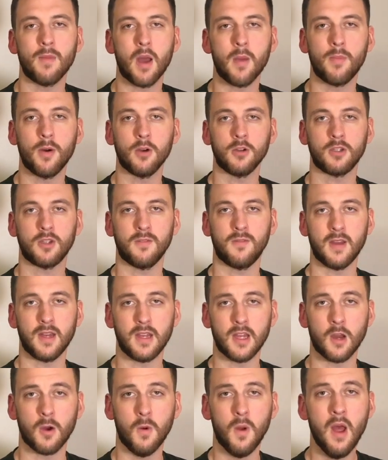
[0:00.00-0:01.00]
I post a
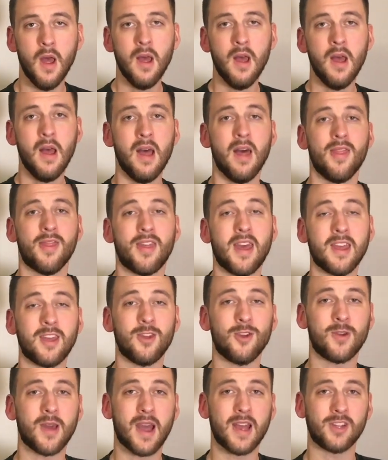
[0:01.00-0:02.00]
video. Thank
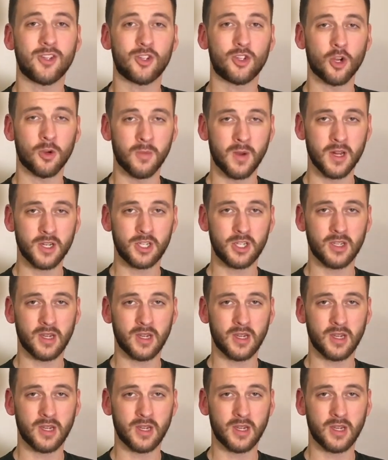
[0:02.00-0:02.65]
you guys so much